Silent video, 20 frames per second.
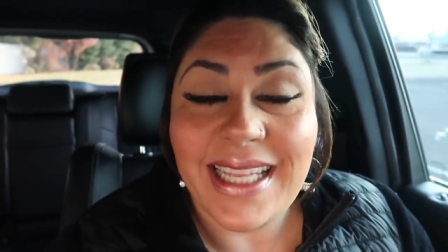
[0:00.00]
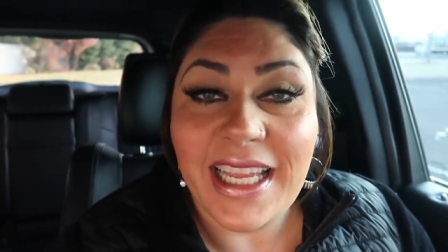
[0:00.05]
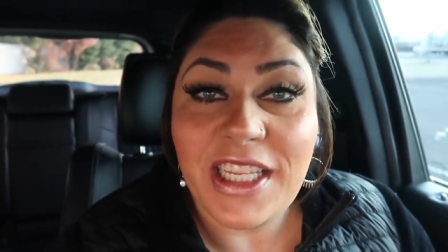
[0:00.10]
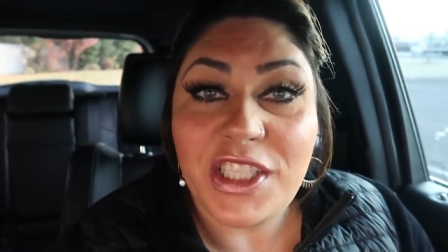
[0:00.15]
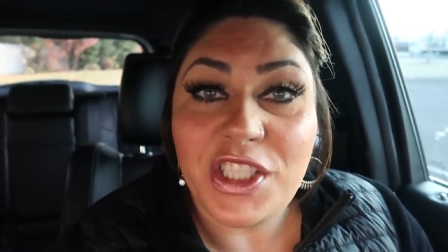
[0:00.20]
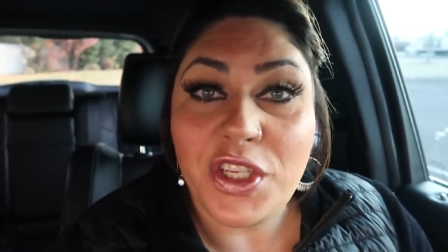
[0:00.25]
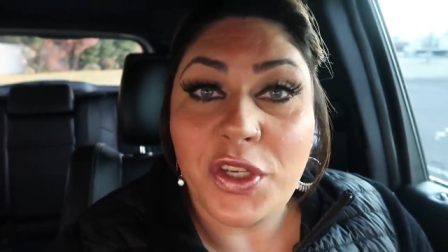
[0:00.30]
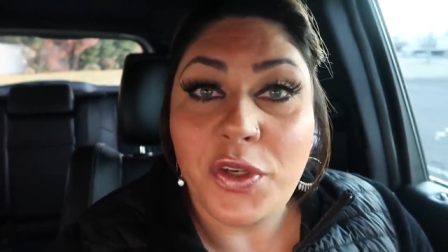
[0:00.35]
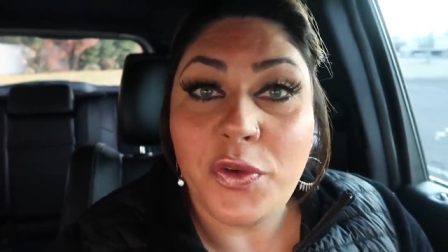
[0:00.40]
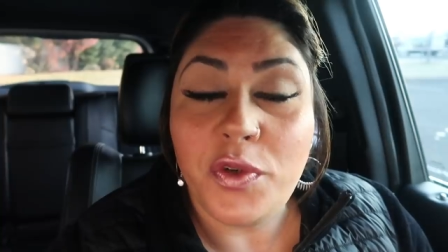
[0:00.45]

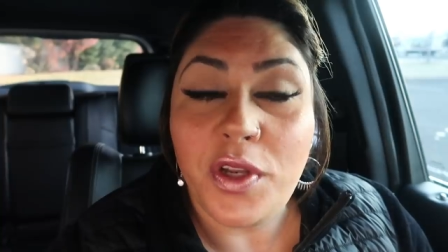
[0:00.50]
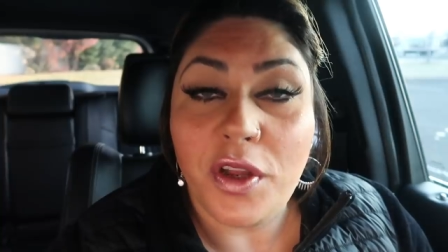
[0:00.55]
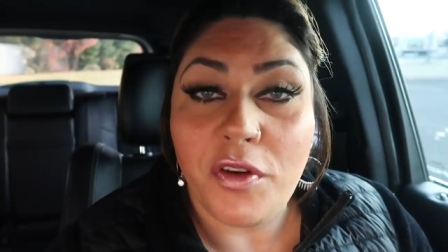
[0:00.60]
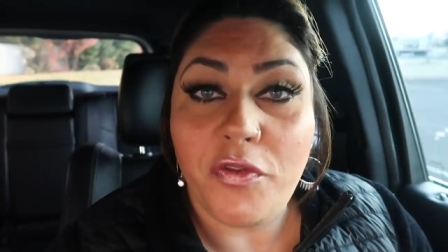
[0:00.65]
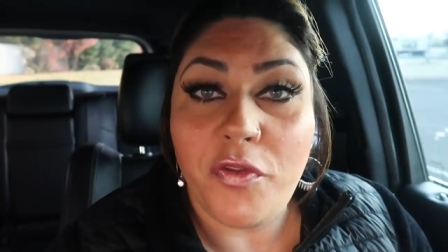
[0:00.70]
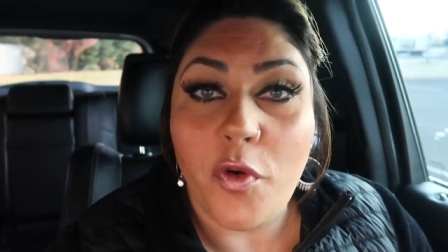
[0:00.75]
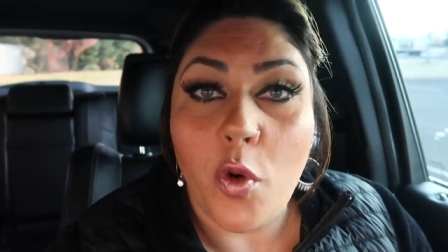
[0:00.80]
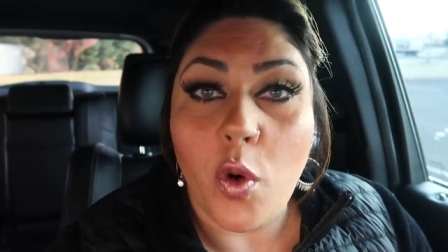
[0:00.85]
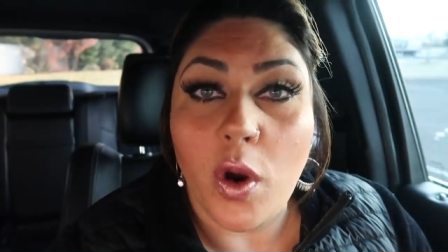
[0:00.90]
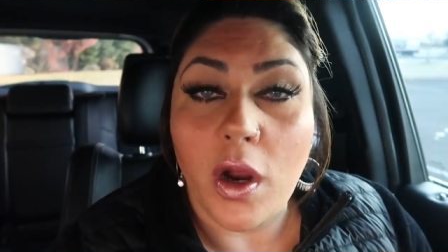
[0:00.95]
Stay tuned
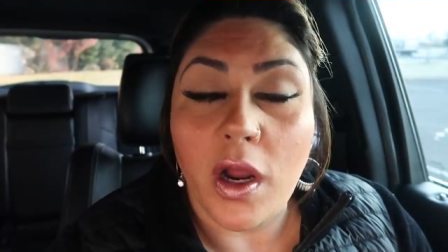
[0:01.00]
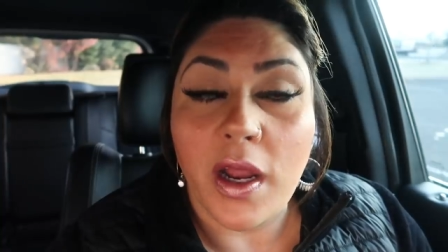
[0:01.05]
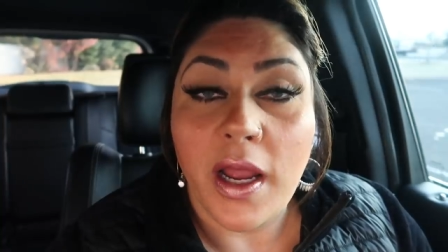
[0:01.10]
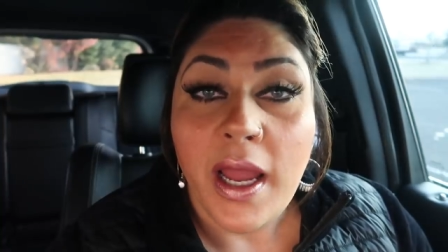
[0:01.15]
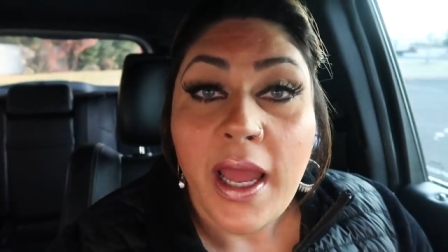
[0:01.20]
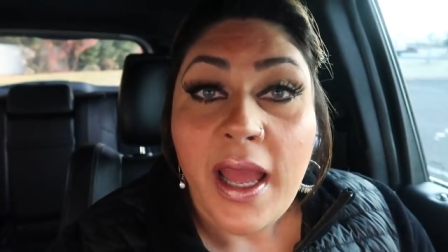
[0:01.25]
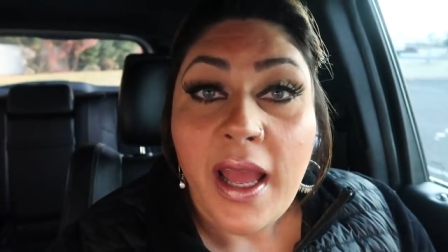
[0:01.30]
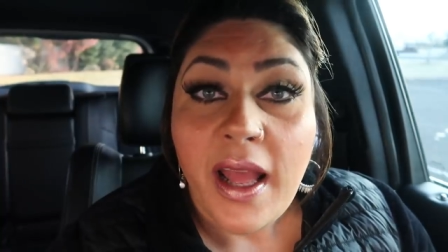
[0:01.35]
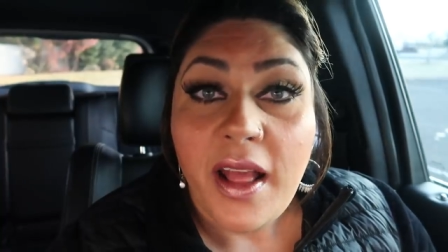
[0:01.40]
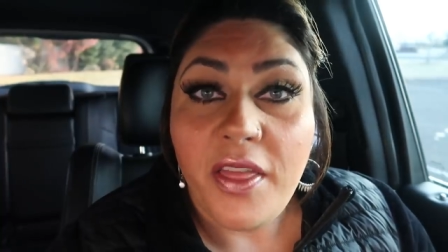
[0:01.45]

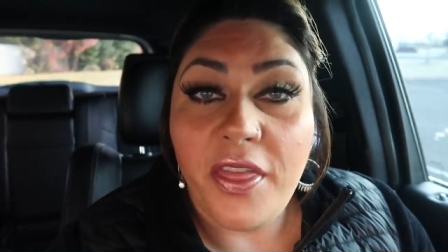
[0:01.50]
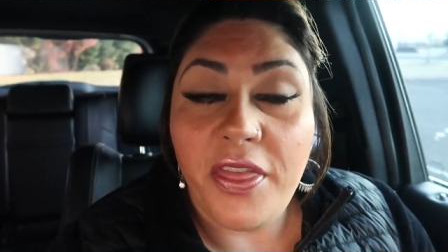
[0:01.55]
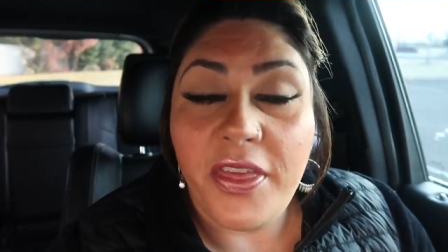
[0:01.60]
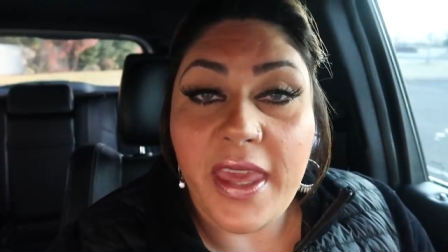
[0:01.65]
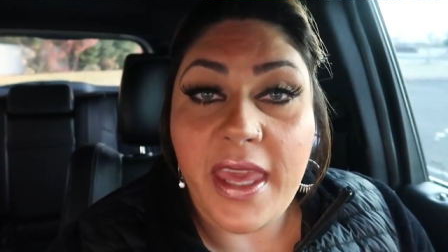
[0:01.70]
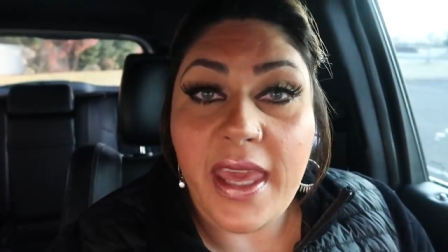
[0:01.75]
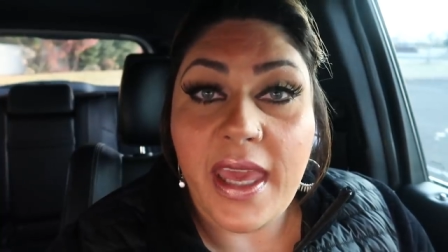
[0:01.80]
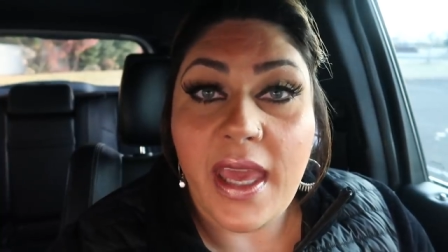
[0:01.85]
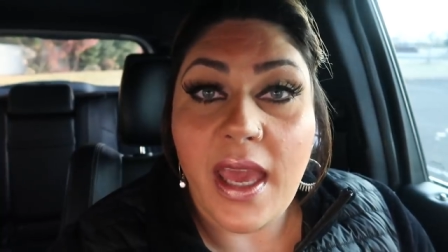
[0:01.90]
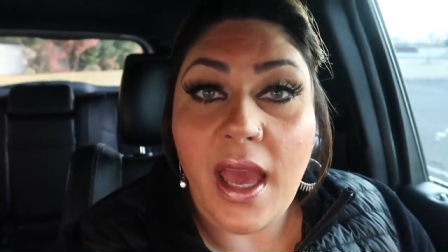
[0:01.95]
for
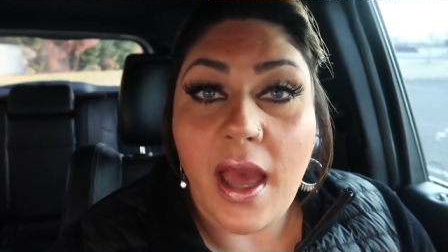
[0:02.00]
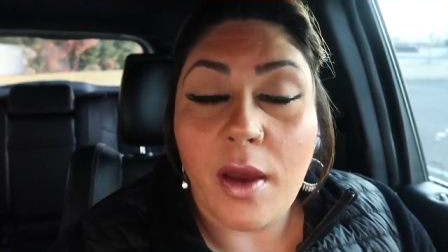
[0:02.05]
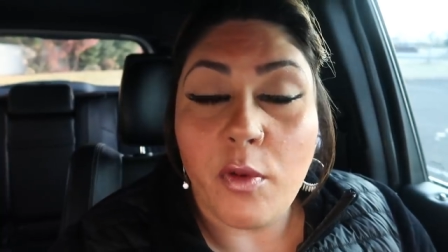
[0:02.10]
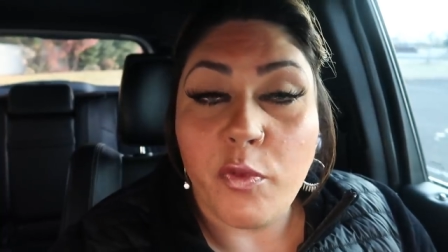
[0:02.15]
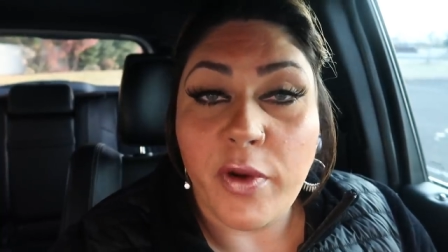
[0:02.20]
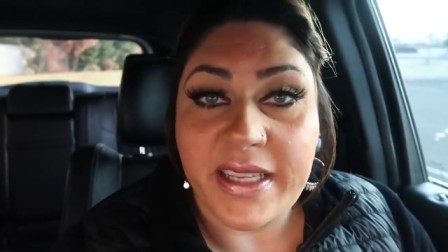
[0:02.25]
the